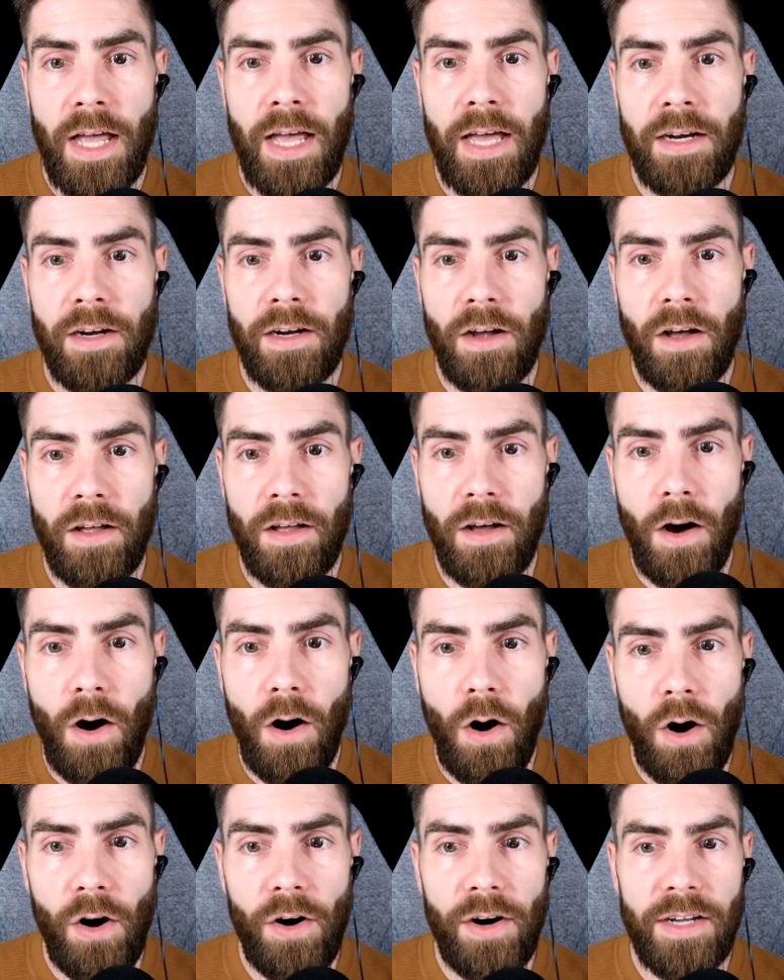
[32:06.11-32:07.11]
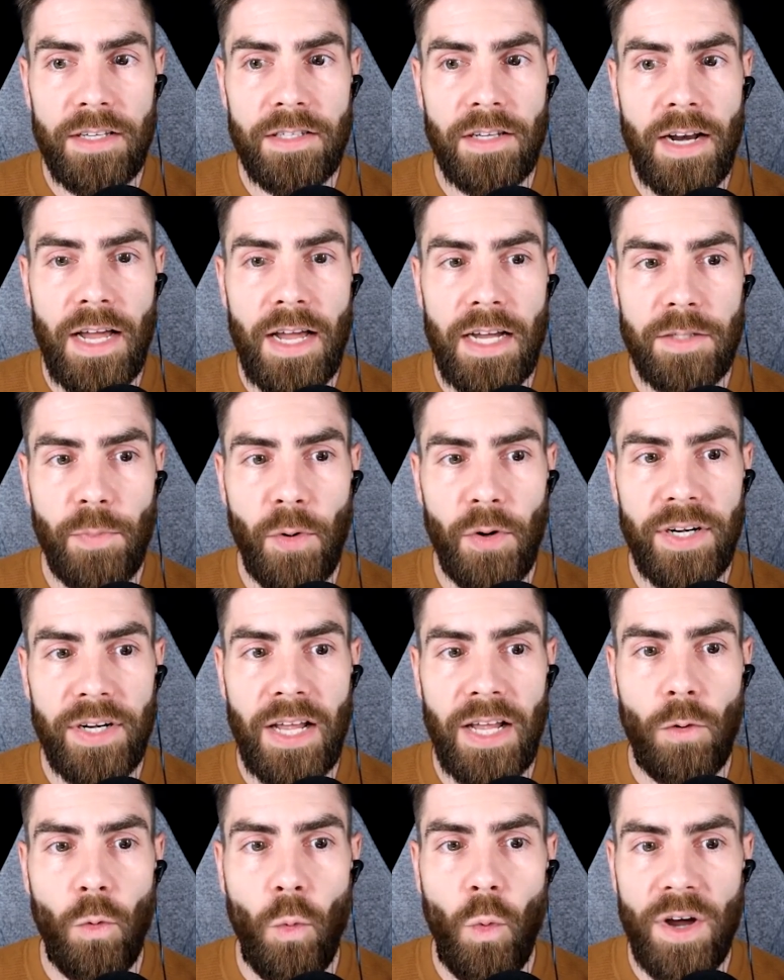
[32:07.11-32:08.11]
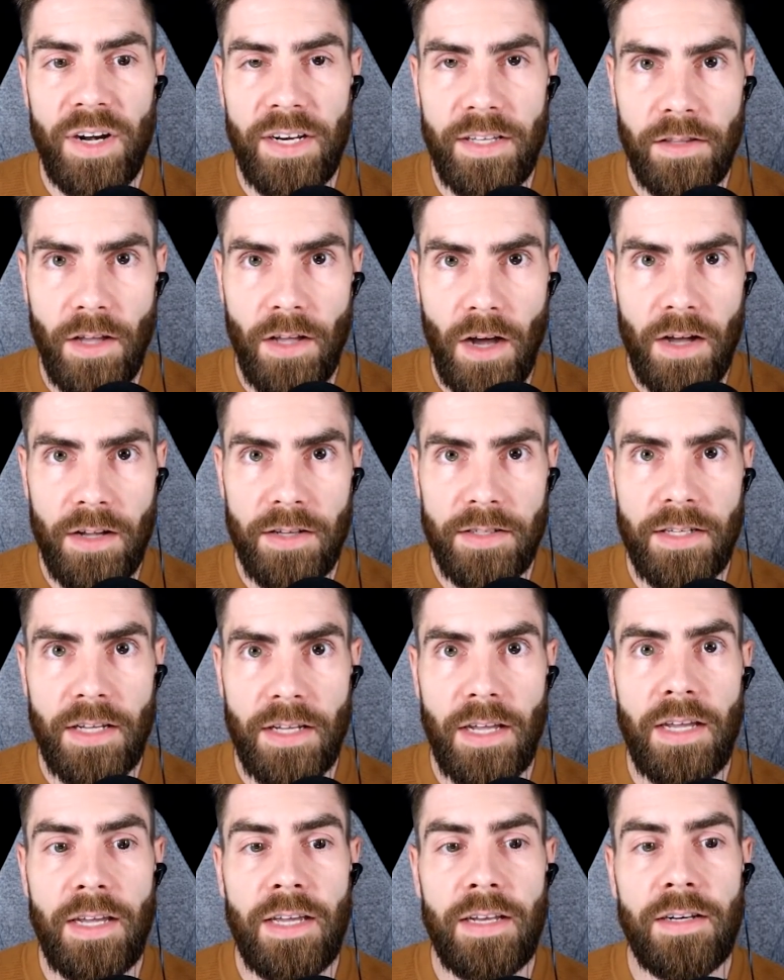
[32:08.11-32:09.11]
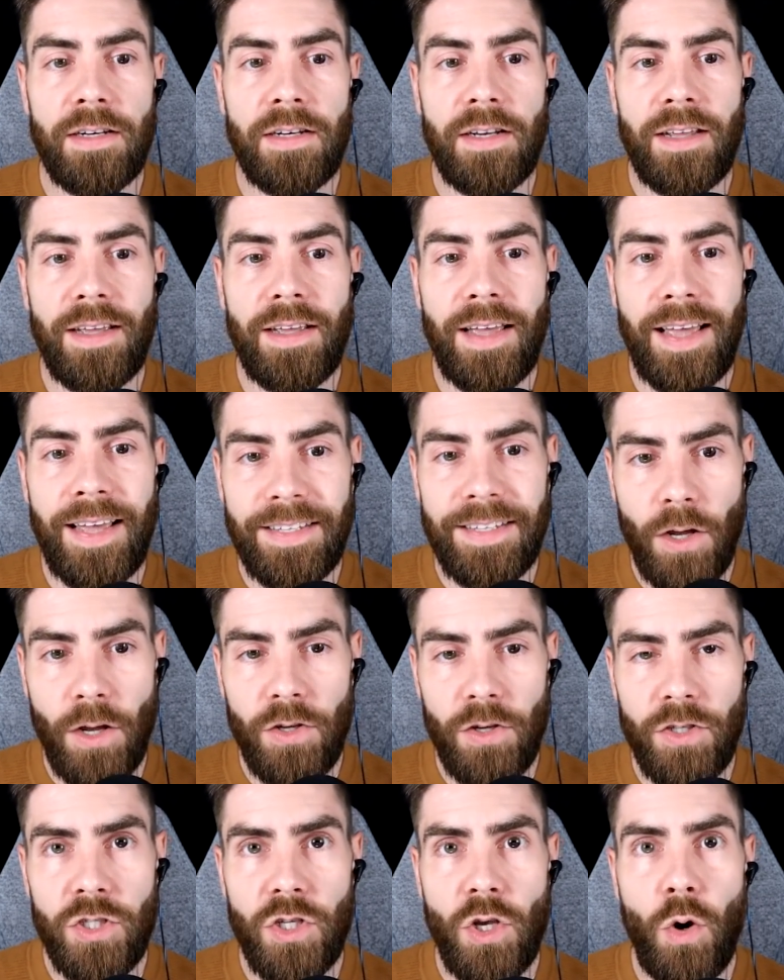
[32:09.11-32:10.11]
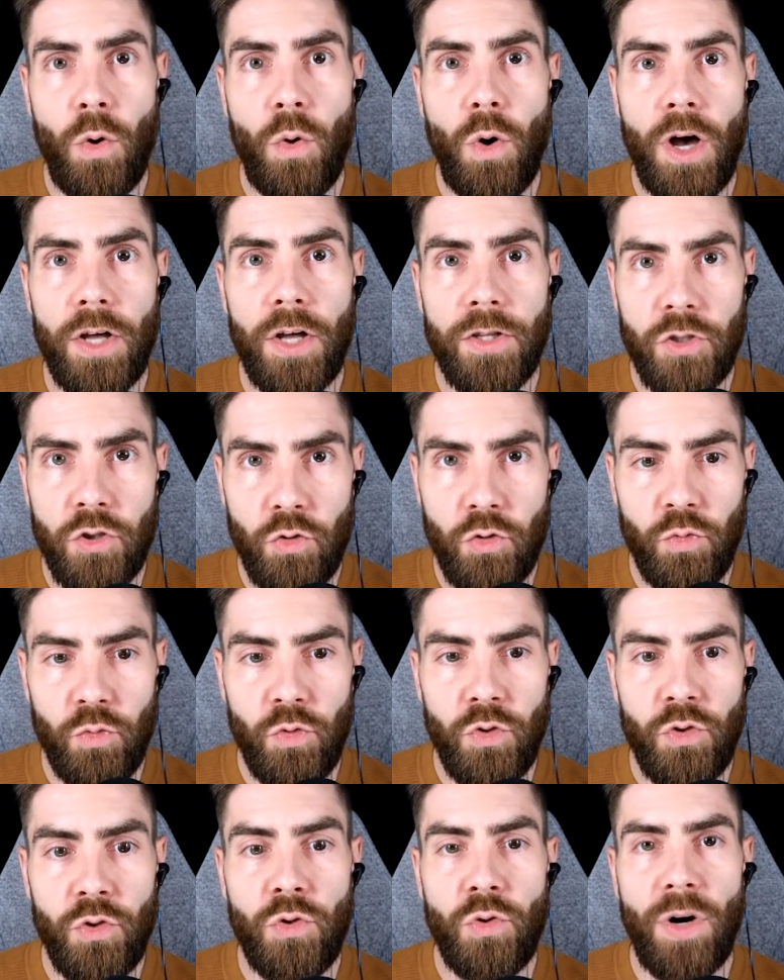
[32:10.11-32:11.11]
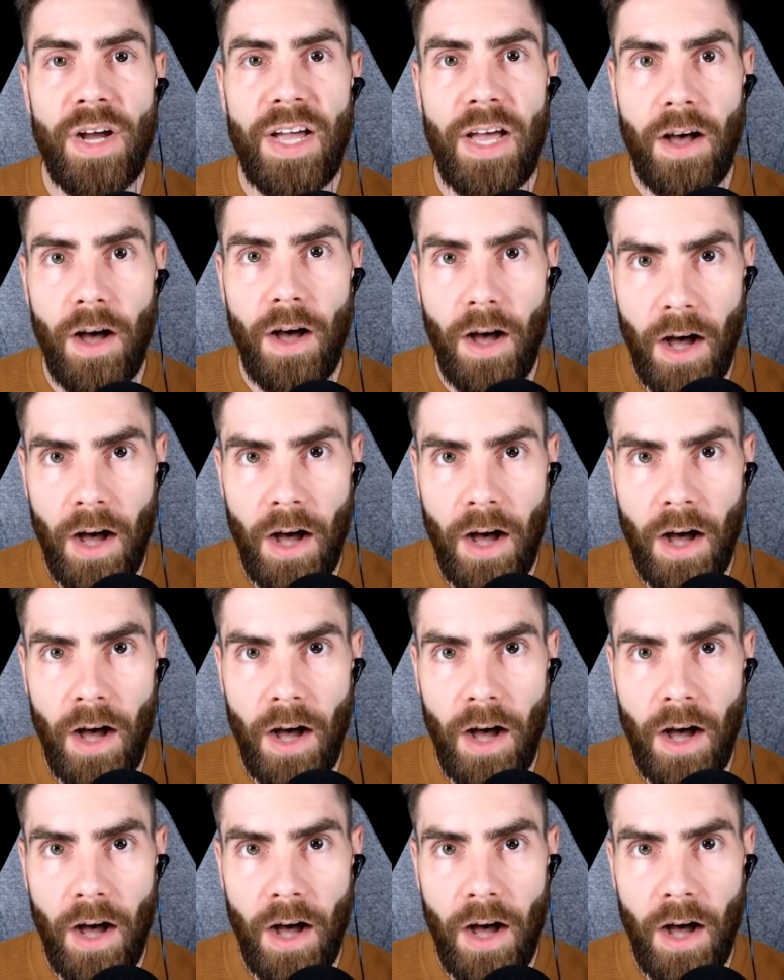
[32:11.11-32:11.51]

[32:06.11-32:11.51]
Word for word: And uh, R is an expert at what he does and is also a true